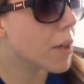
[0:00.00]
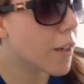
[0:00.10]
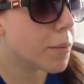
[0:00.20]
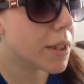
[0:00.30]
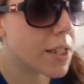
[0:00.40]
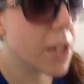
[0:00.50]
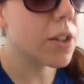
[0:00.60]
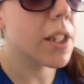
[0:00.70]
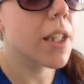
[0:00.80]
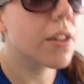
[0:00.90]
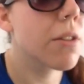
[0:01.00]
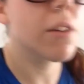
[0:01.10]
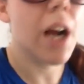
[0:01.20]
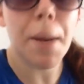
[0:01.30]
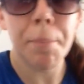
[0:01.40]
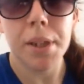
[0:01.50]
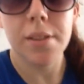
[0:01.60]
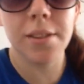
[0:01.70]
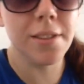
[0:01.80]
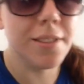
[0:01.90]
top because I look like crap.
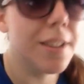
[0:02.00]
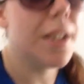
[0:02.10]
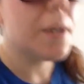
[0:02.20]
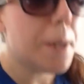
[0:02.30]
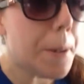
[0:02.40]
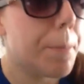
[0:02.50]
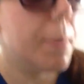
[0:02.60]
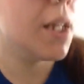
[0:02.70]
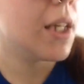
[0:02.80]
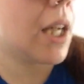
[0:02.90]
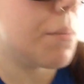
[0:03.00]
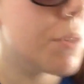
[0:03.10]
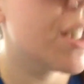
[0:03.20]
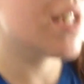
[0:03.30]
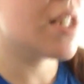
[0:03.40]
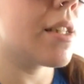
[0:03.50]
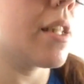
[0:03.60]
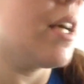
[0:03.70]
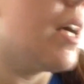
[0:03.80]
but I'm just